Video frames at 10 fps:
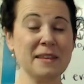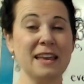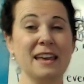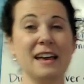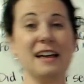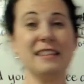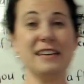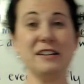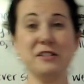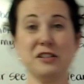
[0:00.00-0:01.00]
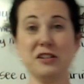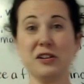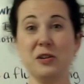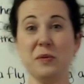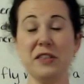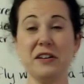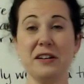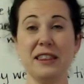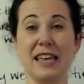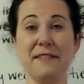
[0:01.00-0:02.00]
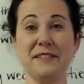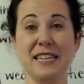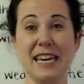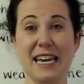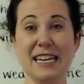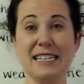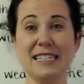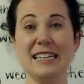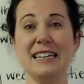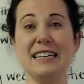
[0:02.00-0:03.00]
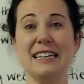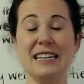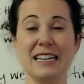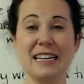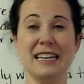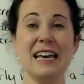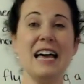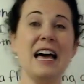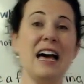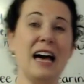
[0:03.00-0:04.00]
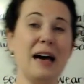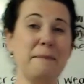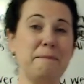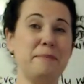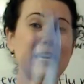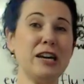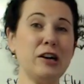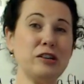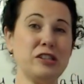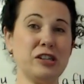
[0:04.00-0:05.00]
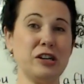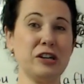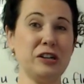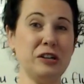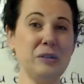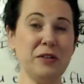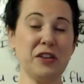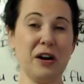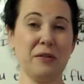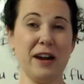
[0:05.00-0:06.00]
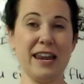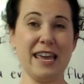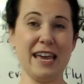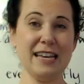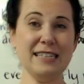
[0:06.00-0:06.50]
a little circle with our left hand, a bigger circle with our right hand,